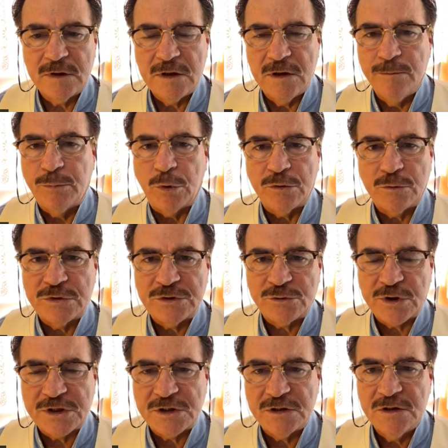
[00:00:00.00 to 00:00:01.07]
import
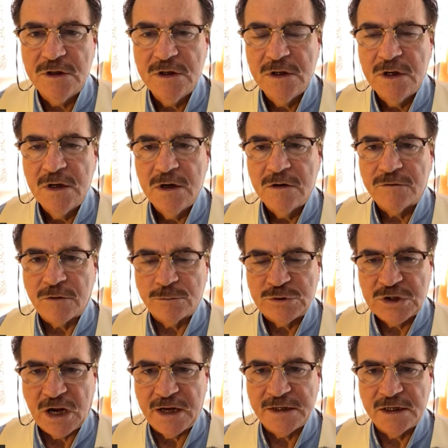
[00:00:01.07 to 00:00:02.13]
restriction from
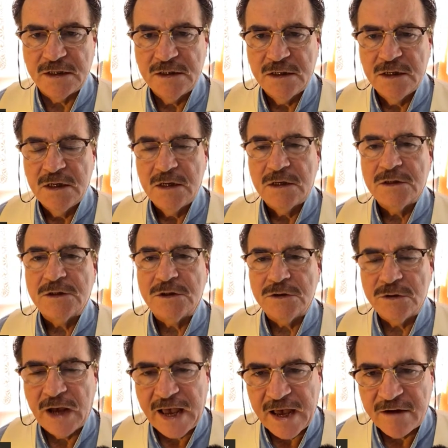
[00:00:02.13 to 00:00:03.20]
China,
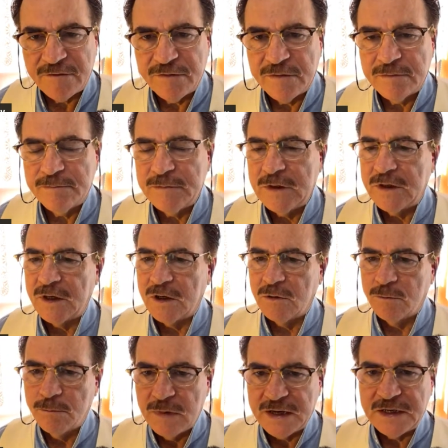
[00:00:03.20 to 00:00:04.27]
to have
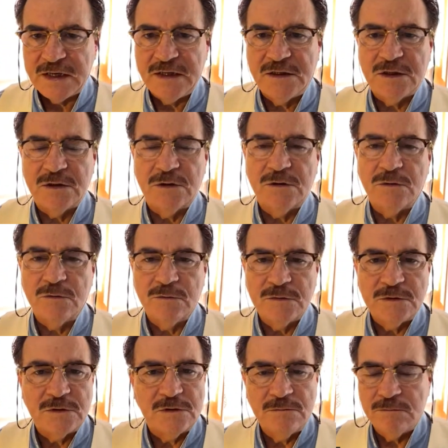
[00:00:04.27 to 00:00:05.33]
money to
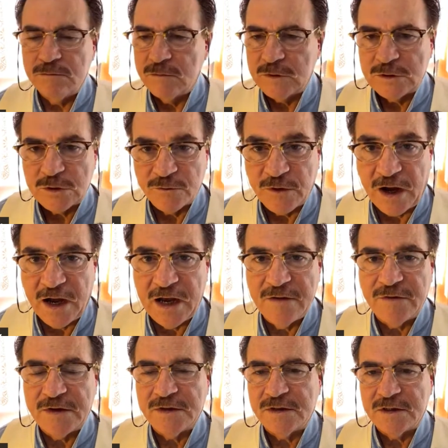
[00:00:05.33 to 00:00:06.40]

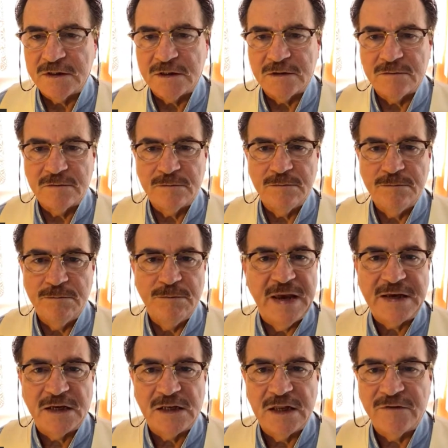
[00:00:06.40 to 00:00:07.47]
survive and to
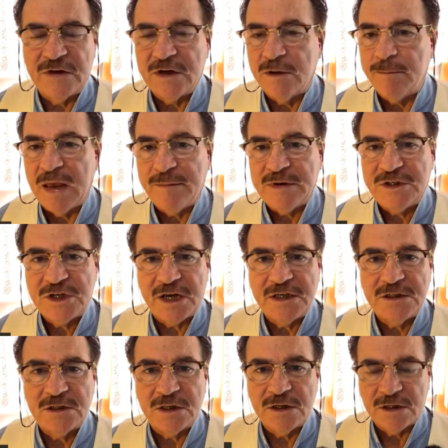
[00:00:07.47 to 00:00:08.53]
make a living and maybe
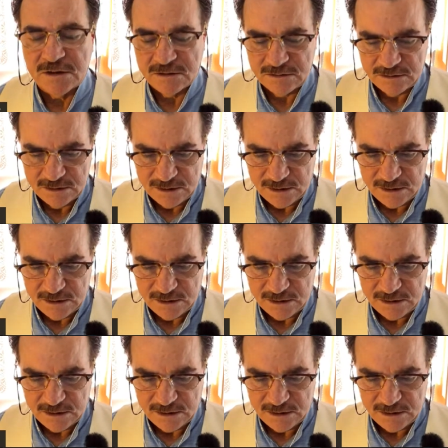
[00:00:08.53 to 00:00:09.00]
change their